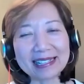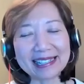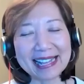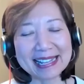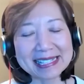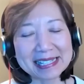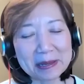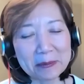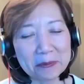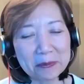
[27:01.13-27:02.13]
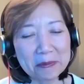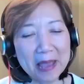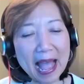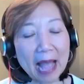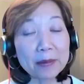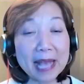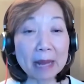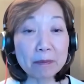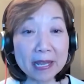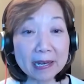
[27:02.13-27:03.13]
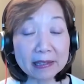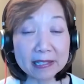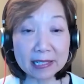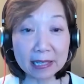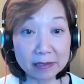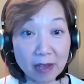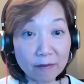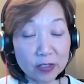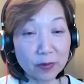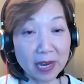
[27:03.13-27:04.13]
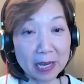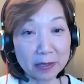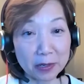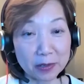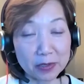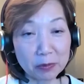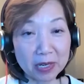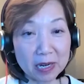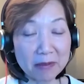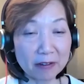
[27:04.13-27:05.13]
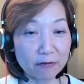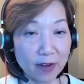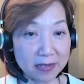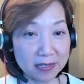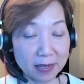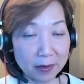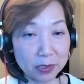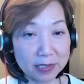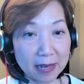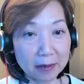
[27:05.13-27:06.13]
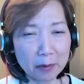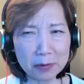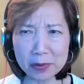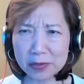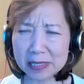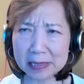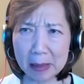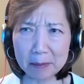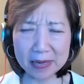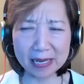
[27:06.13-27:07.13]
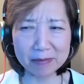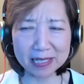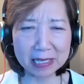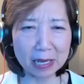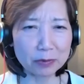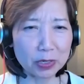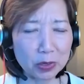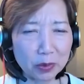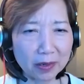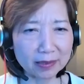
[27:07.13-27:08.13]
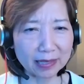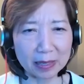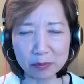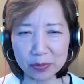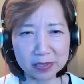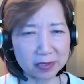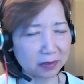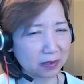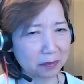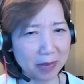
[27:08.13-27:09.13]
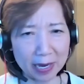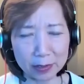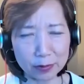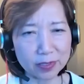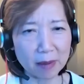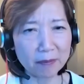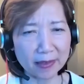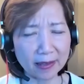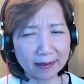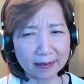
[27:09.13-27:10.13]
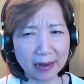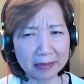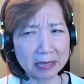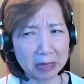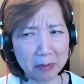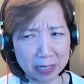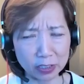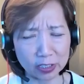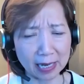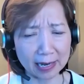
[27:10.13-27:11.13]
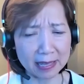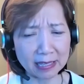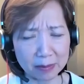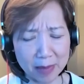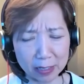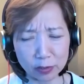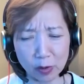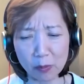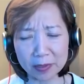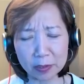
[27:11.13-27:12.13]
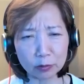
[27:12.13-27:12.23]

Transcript: it's I had been at the DA's office for 8 years. One of my friends there said, "Oh, there's this company in Midtown New York named Bristol Myers something. I think they make," she said, "I think they make soap, but they're